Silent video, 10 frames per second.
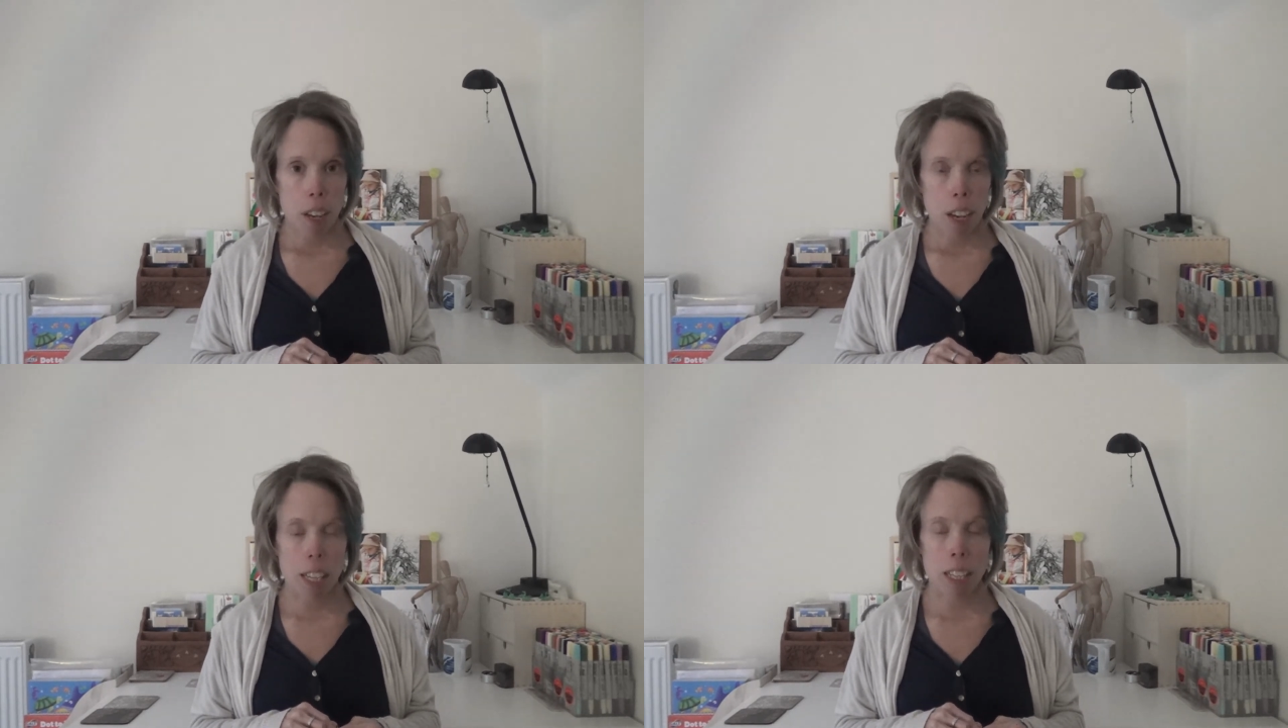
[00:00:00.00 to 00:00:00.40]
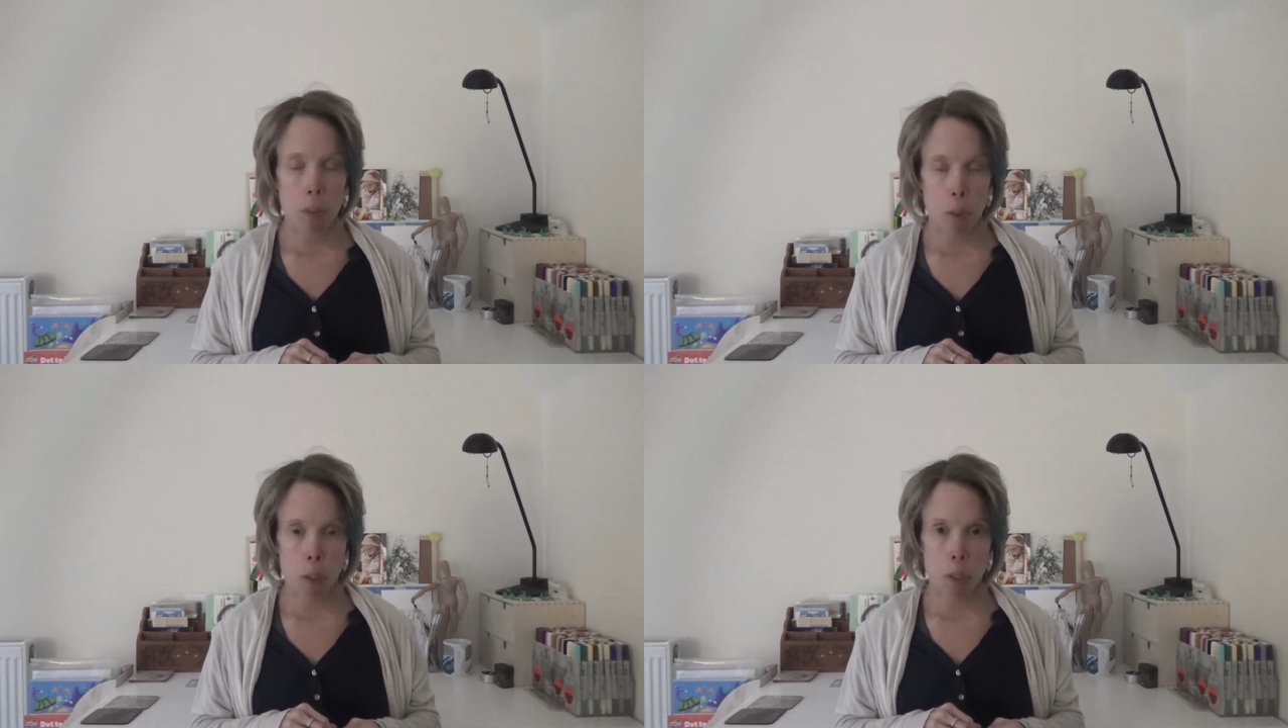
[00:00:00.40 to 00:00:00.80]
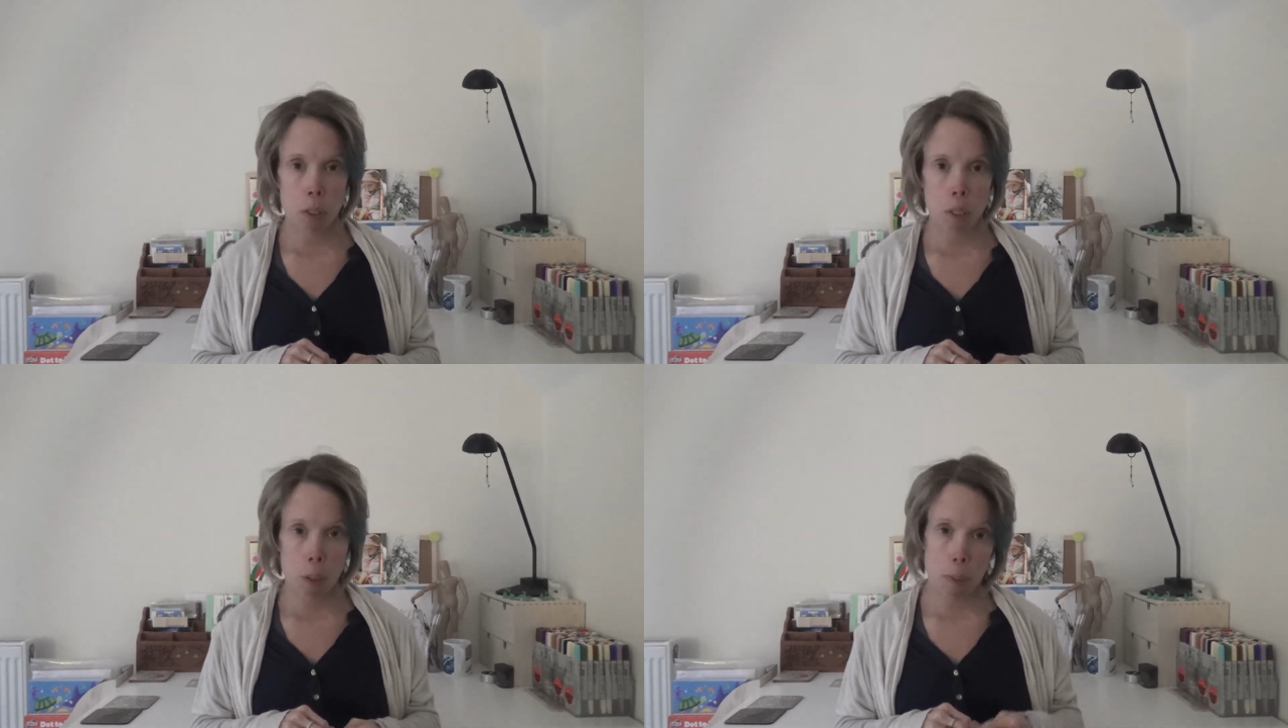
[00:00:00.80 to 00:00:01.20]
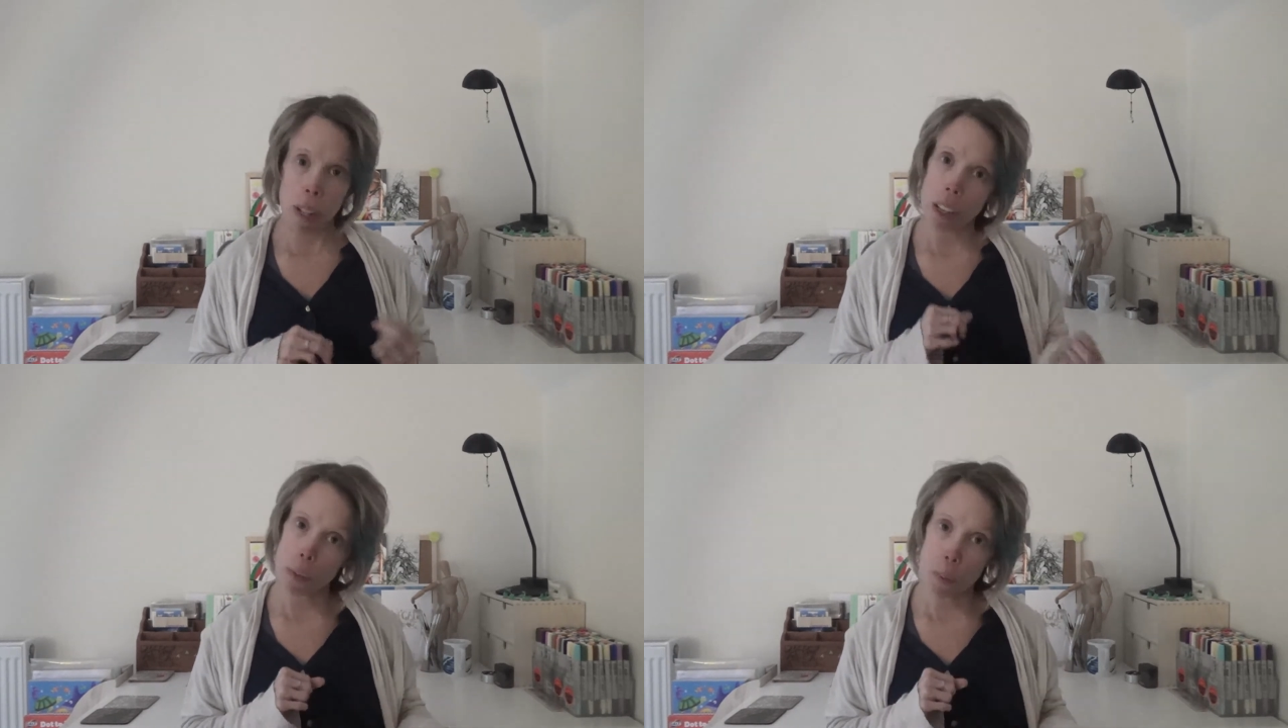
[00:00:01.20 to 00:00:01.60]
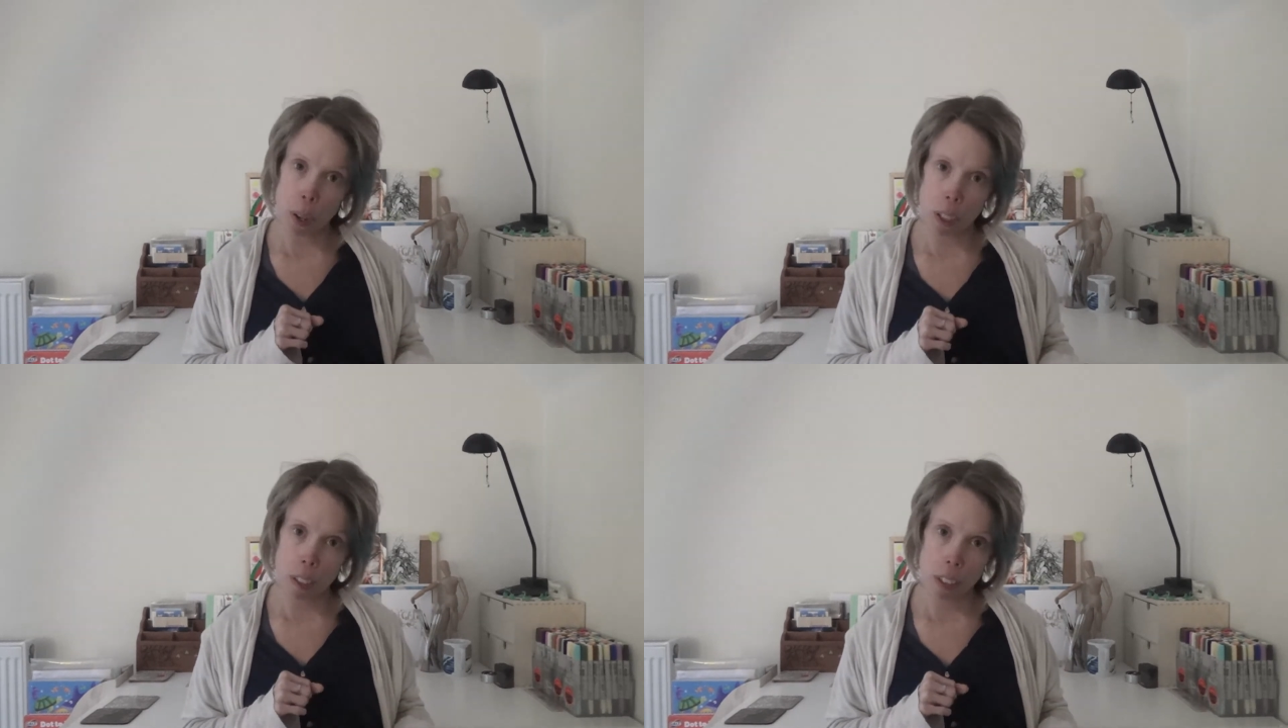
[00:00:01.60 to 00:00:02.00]
as I was in my last
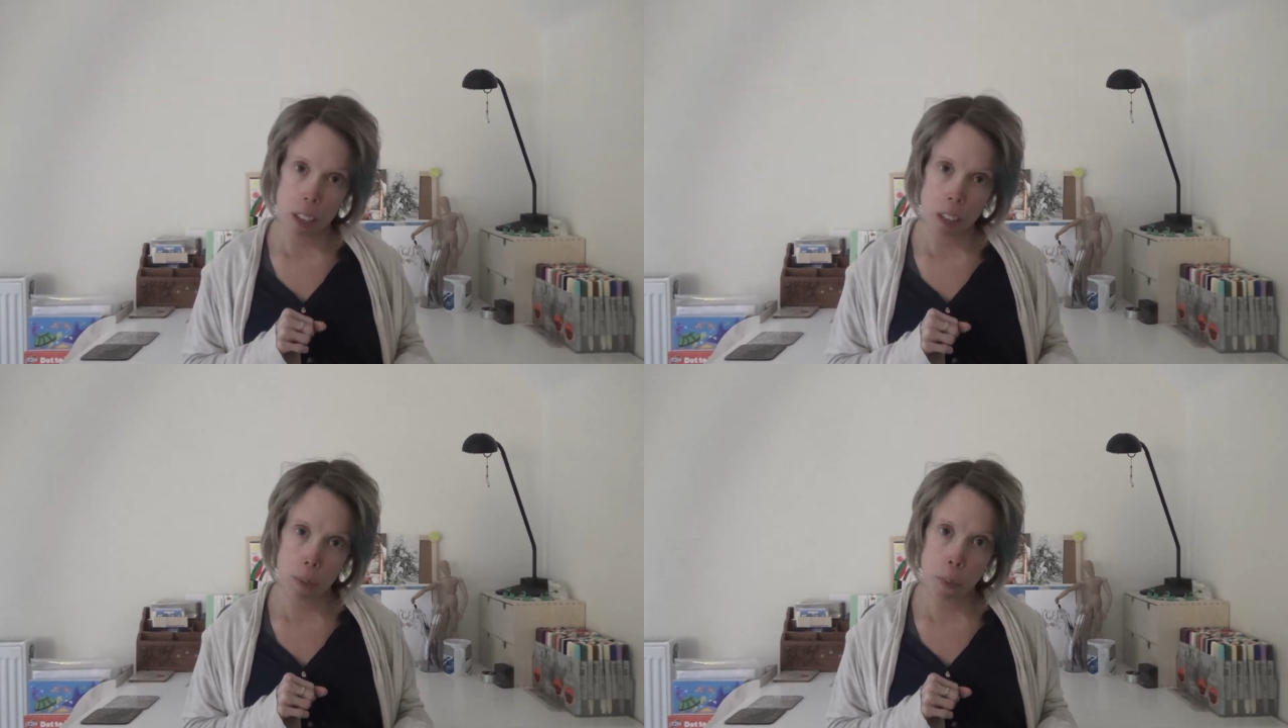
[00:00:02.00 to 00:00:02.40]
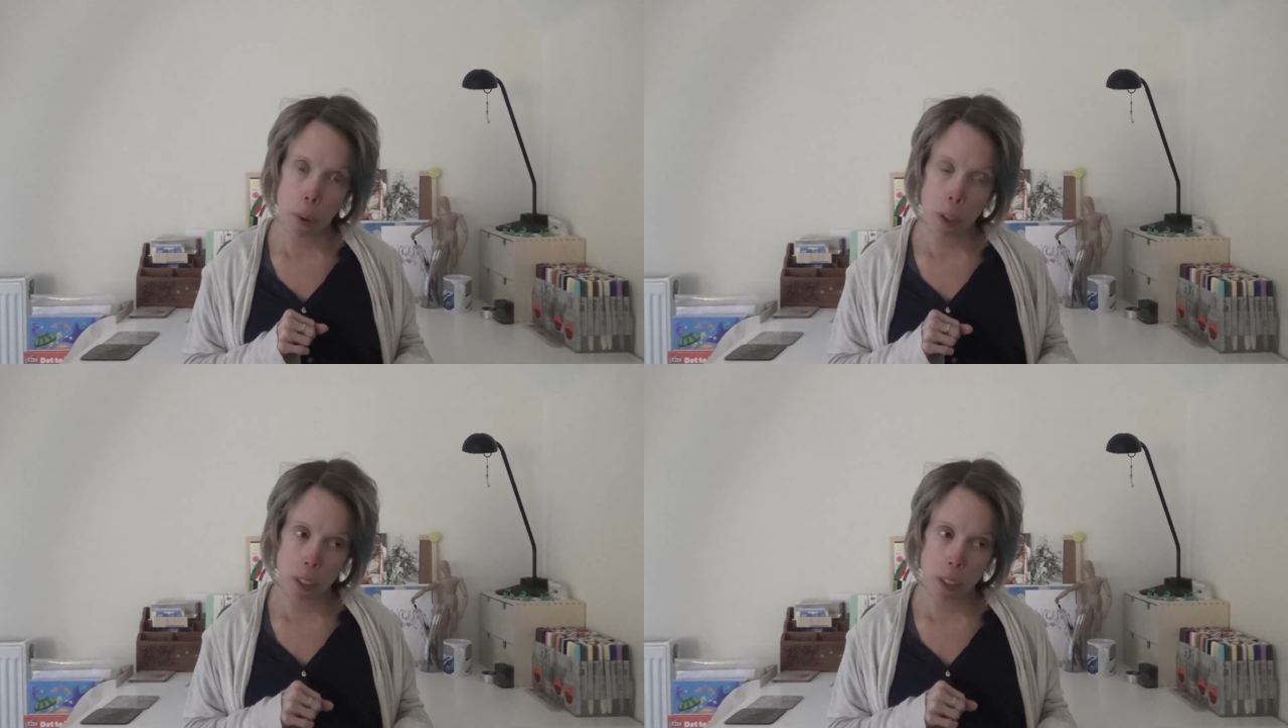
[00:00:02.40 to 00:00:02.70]
pregnancy at this point.